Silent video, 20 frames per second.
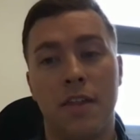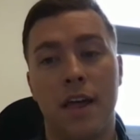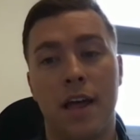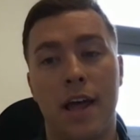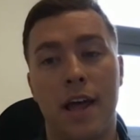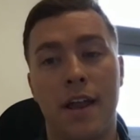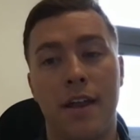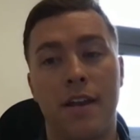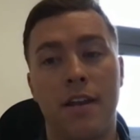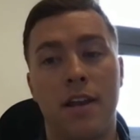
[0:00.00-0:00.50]

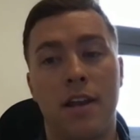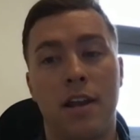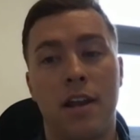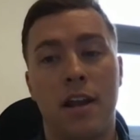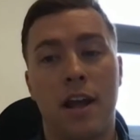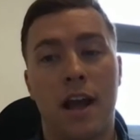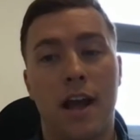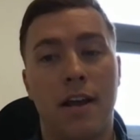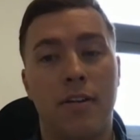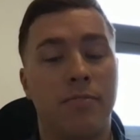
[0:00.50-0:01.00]
then
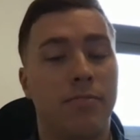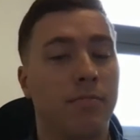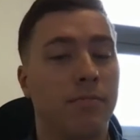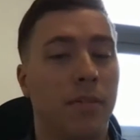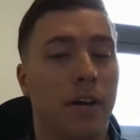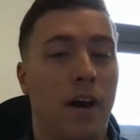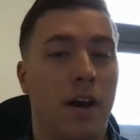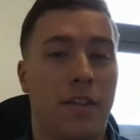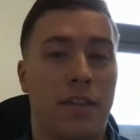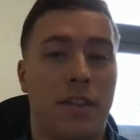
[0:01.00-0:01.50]

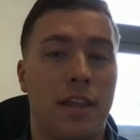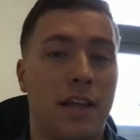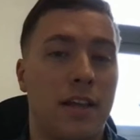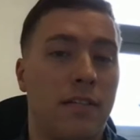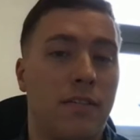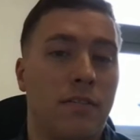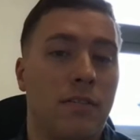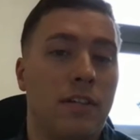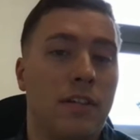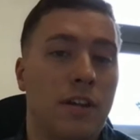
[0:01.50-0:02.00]
I
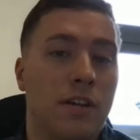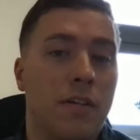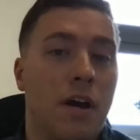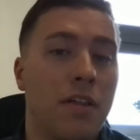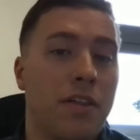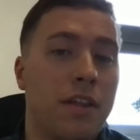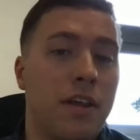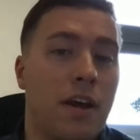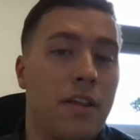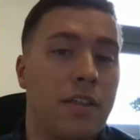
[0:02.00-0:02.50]
think
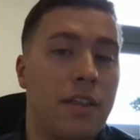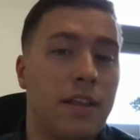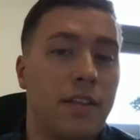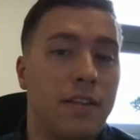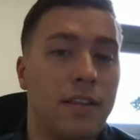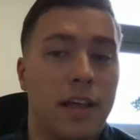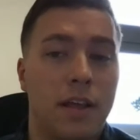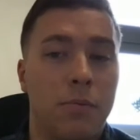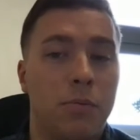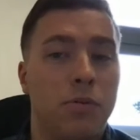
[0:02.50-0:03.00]

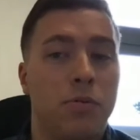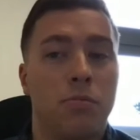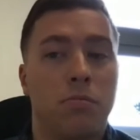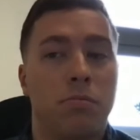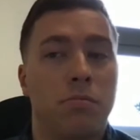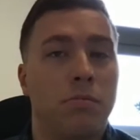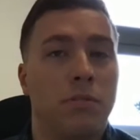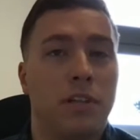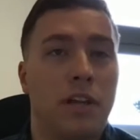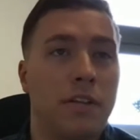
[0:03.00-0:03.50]
they will,
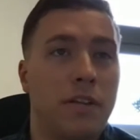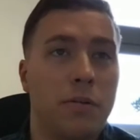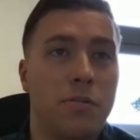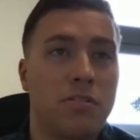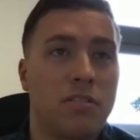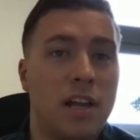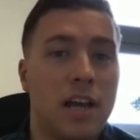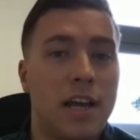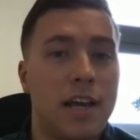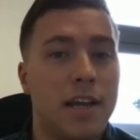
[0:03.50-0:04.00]
they'll
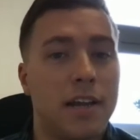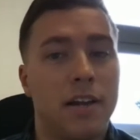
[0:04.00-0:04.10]
stay.